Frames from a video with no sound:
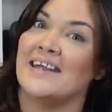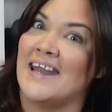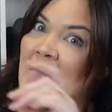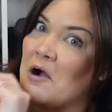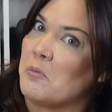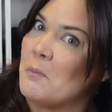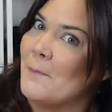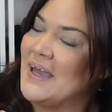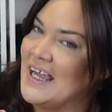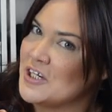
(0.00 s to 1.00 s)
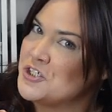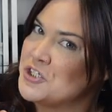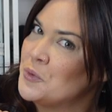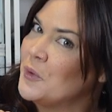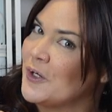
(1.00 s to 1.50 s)
Now, make
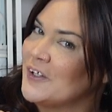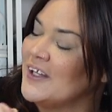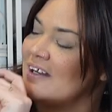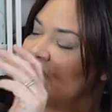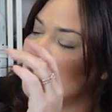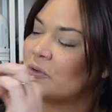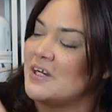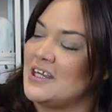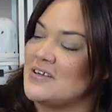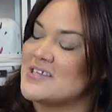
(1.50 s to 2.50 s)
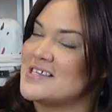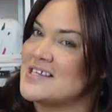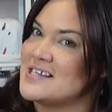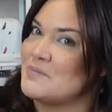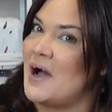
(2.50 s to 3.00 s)
sure that if you're going to use this
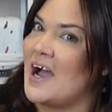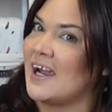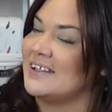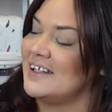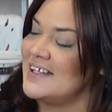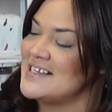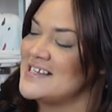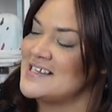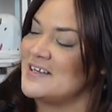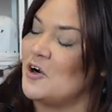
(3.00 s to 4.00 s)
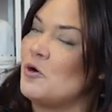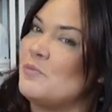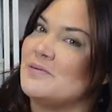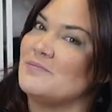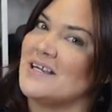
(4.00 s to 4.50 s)
as a pocket that this isn't
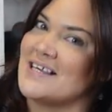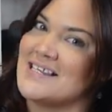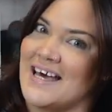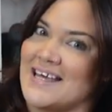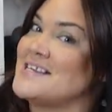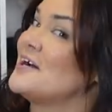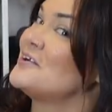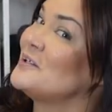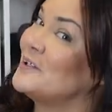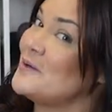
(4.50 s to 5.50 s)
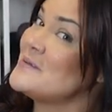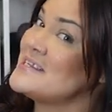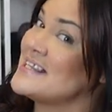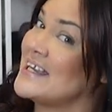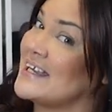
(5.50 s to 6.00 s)
open because that's how you
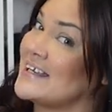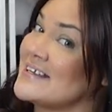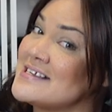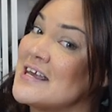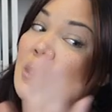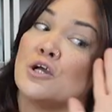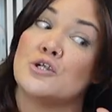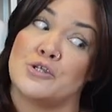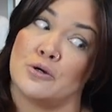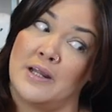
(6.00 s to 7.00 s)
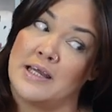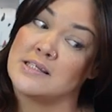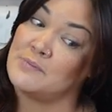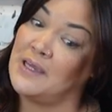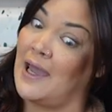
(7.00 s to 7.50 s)
lose things. Don't
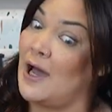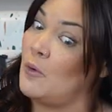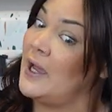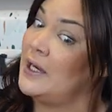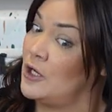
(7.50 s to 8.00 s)
ask me how I